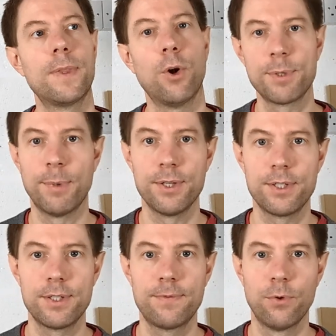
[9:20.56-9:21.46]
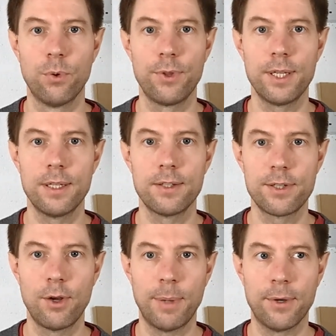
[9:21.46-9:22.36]
optimizers for the
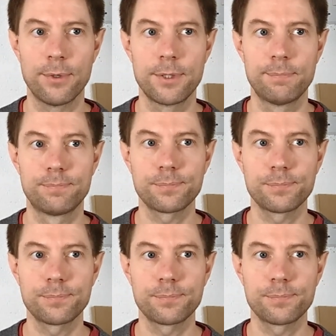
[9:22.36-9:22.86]
solar panels.